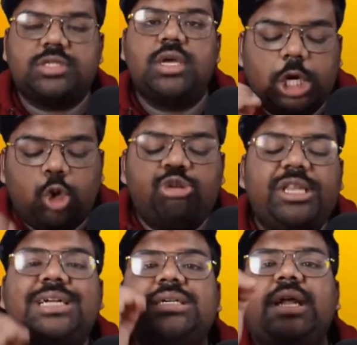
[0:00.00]
the
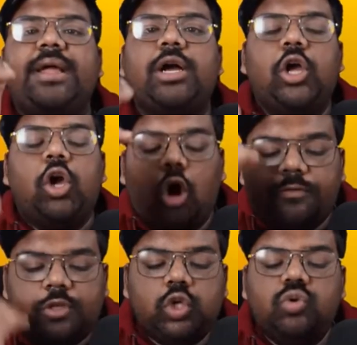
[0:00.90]
only trick of
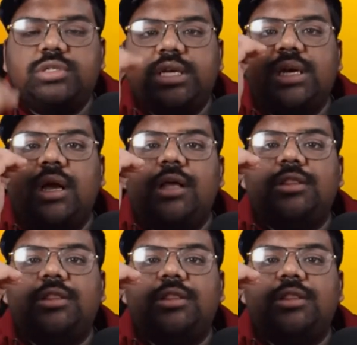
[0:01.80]
using